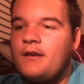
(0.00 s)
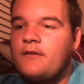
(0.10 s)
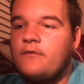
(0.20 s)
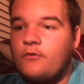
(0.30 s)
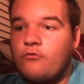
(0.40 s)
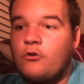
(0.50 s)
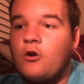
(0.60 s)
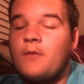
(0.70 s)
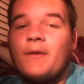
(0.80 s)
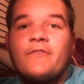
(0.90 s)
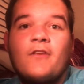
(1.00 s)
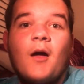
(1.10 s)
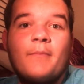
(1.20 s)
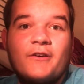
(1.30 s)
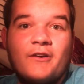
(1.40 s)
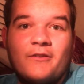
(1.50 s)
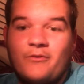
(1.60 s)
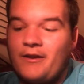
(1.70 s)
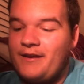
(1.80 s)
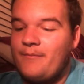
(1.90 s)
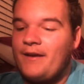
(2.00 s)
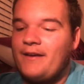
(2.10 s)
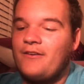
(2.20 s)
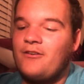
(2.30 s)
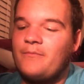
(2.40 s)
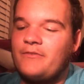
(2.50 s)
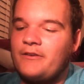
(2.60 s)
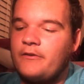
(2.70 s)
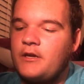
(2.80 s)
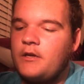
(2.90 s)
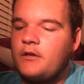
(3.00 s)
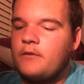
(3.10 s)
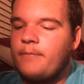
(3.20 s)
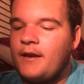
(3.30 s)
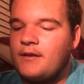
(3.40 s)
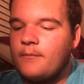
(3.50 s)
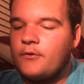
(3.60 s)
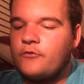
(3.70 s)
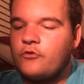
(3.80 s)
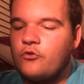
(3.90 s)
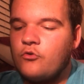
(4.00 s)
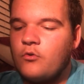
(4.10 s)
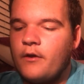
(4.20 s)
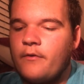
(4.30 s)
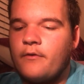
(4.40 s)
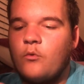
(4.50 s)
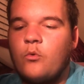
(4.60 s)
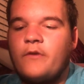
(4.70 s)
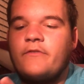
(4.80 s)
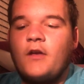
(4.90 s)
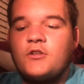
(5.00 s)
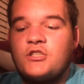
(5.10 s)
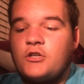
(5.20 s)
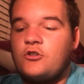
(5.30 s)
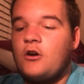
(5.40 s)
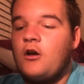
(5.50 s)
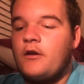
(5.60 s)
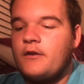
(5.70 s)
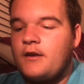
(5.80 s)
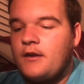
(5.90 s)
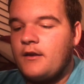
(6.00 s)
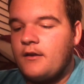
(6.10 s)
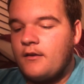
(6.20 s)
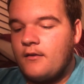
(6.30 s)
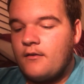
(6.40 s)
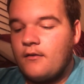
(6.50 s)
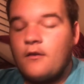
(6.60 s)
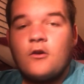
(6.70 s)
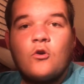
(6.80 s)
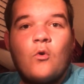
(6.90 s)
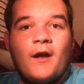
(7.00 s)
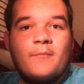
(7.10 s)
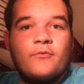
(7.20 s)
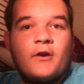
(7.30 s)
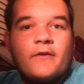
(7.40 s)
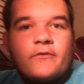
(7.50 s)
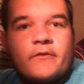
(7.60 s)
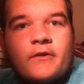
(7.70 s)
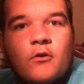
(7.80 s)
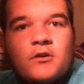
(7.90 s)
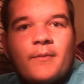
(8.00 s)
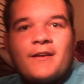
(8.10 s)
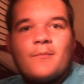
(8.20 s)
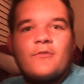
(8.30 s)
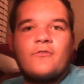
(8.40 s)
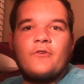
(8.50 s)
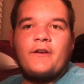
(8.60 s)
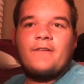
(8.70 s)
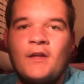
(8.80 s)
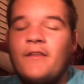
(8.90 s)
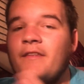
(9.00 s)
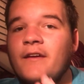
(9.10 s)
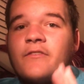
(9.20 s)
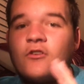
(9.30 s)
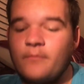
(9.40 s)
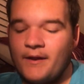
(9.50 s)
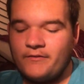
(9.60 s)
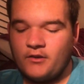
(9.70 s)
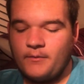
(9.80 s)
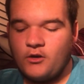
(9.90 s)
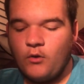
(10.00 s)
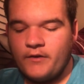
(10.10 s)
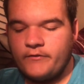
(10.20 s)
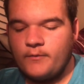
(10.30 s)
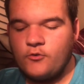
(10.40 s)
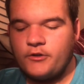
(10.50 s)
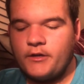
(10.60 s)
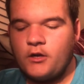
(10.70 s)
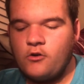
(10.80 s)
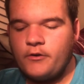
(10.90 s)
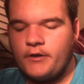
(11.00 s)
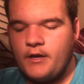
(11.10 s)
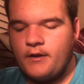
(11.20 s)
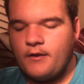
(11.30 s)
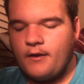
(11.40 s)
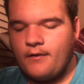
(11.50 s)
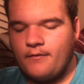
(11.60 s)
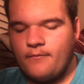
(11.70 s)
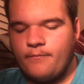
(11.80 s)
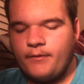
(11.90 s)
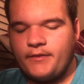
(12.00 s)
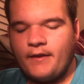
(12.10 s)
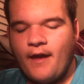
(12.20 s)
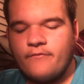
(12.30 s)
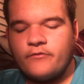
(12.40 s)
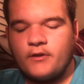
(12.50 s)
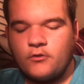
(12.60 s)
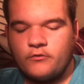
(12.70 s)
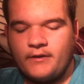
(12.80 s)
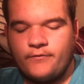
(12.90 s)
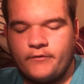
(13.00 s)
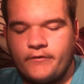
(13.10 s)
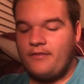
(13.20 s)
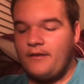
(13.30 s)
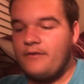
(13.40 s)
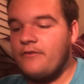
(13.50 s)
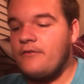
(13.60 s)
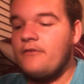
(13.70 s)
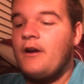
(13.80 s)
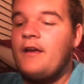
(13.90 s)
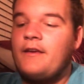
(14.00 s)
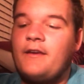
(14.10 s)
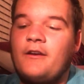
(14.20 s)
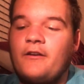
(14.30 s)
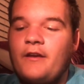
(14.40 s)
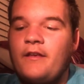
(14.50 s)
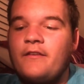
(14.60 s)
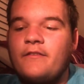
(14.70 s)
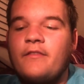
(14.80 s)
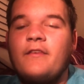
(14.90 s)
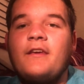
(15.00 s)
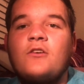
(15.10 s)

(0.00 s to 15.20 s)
to throw in my stomping grounds when I get back home. So bait number 2, the Wasatchi Craw. Quite impressed. Let's go into bait number 3. Now the next two baits are gonna be quite similar in color, but they have subtle differences. This right here is the